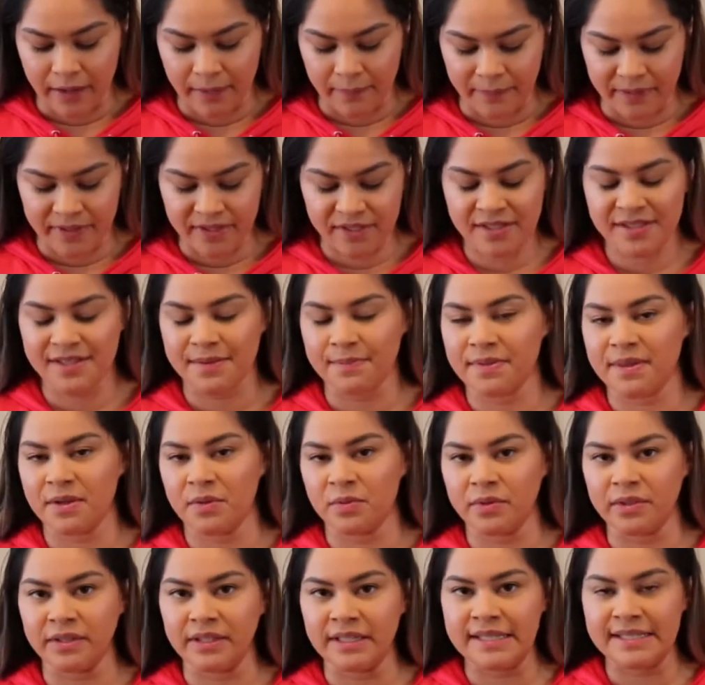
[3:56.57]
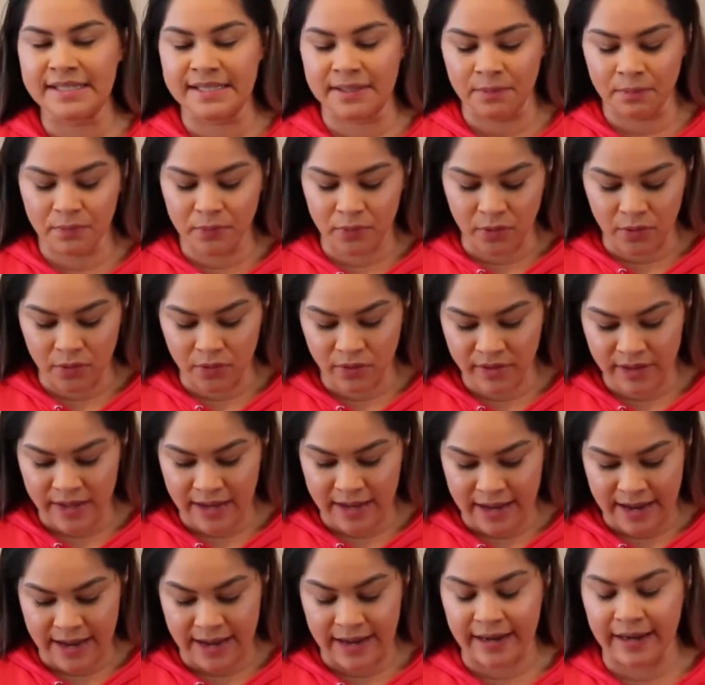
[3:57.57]
It's just something really simple
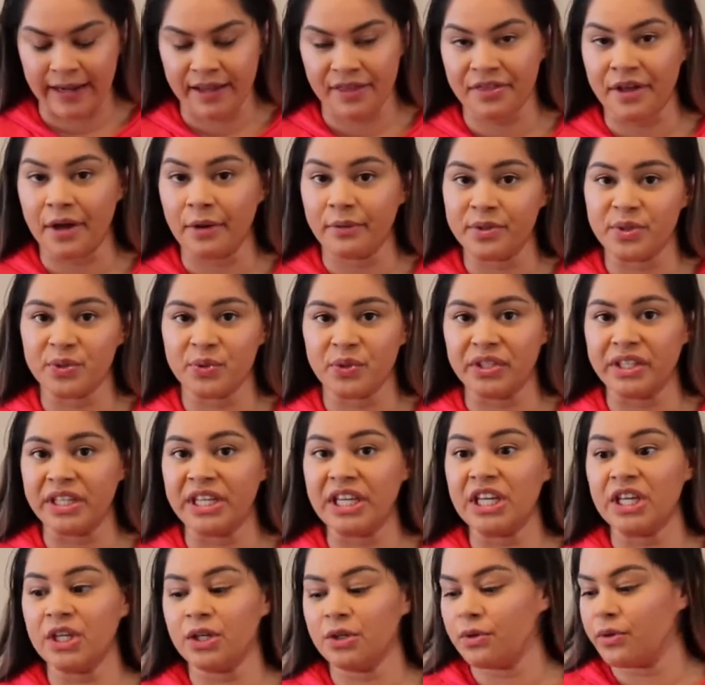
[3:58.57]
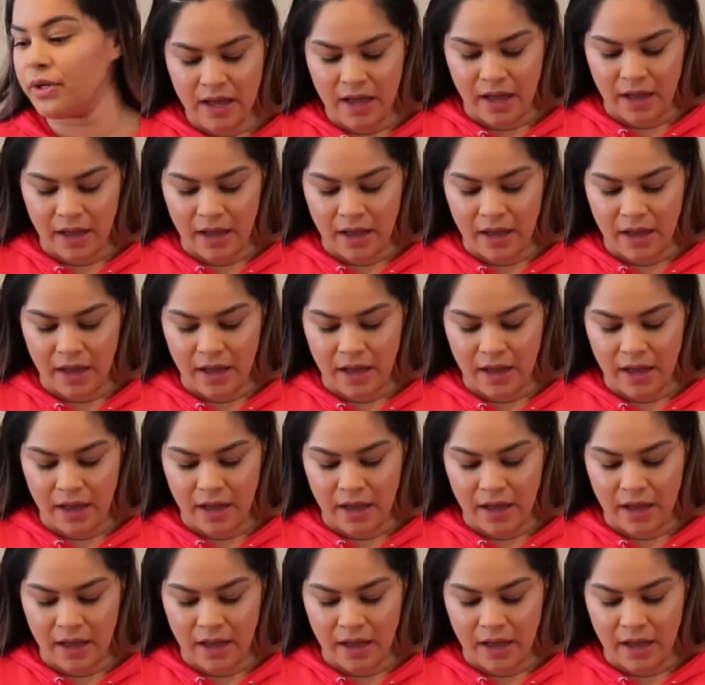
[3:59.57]
that I thought was really cute.